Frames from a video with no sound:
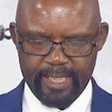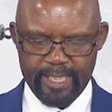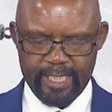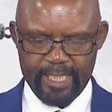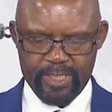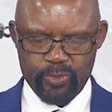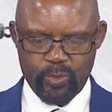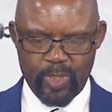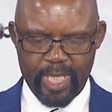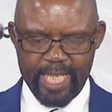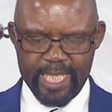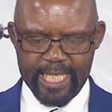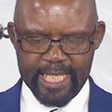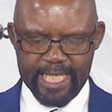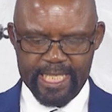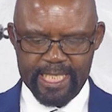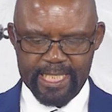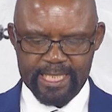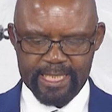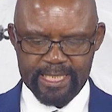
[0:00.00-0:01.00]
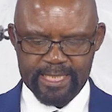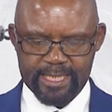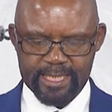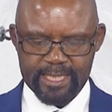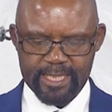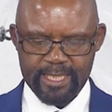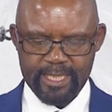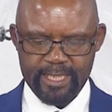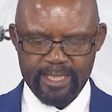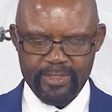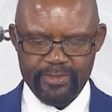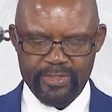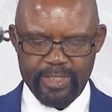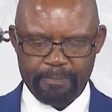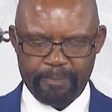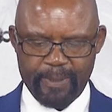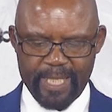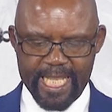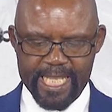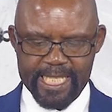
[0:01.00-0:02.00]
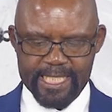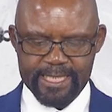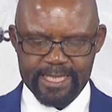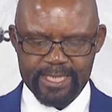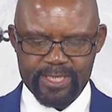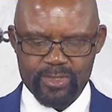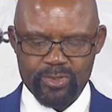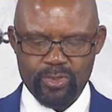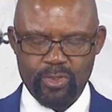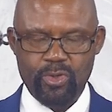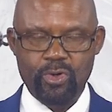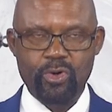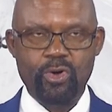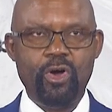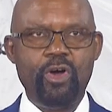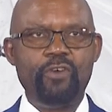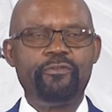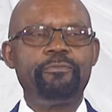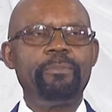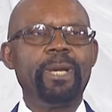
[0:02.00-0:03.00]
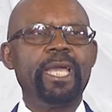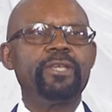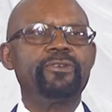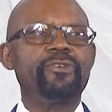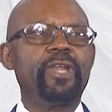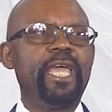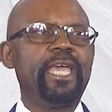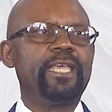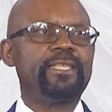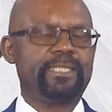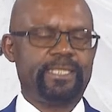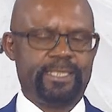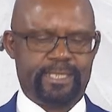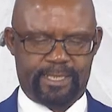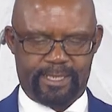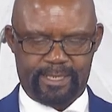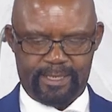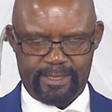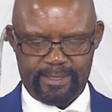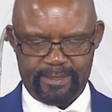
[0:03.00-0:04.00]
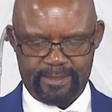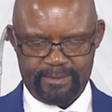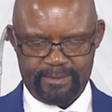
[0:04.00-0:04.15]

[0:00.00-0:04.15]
And where is the place of my rest?